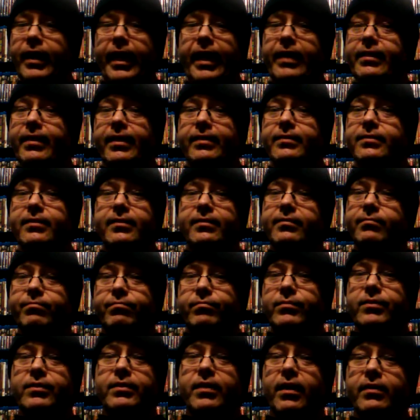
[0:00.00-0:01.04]
and then just
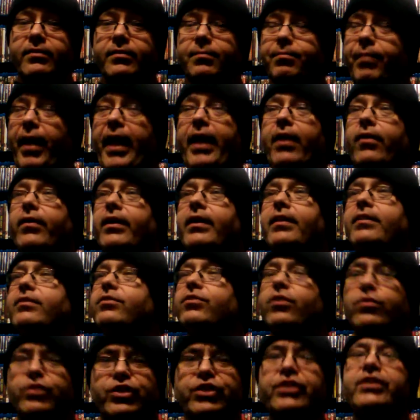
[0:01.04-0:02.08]
doesn't pay her.
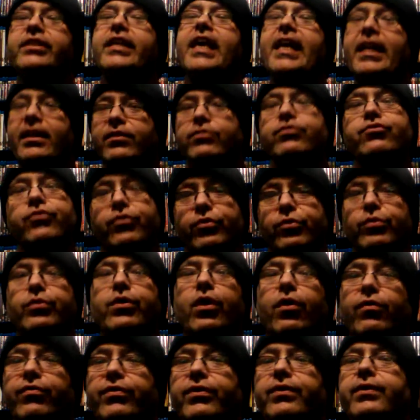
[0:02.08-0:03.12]
So she's getting
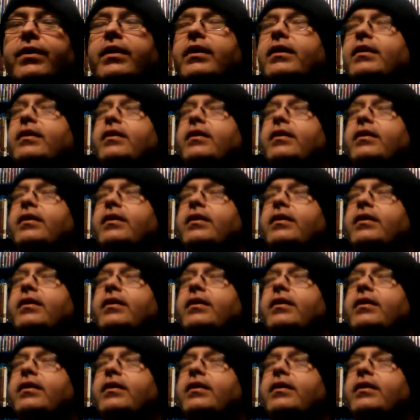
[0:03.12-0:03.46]
screwed over.